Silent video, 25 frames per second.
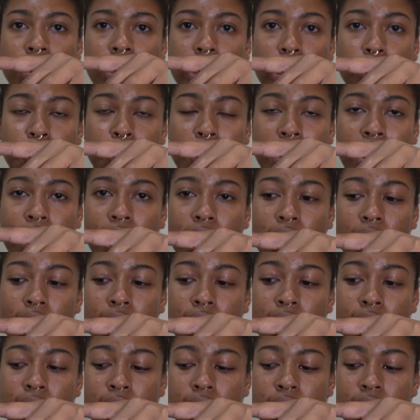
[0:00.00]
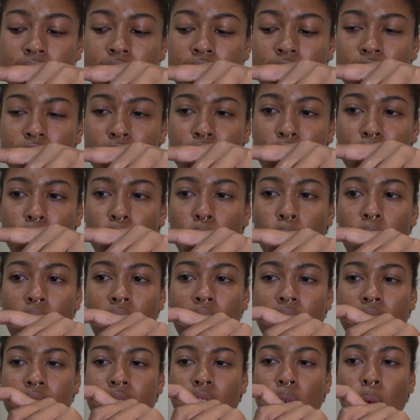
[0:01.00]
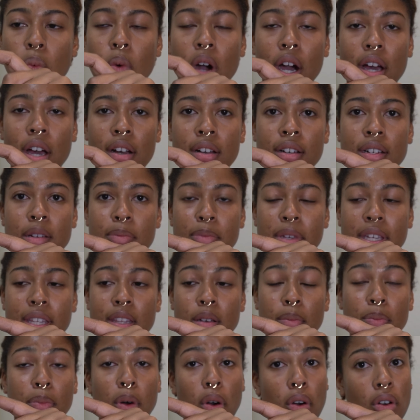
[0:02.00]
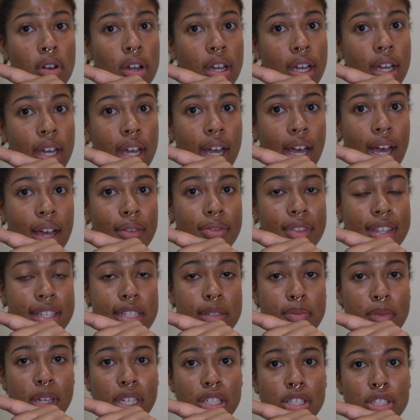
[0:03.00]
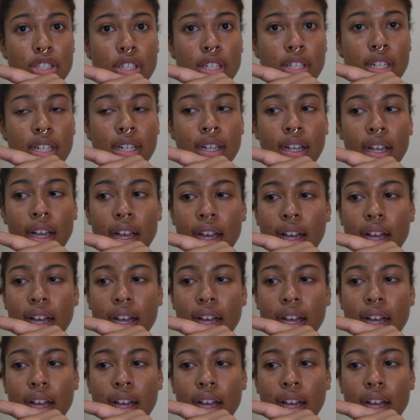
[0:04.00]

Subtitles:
just because you want the water to be the bulk of this mixture.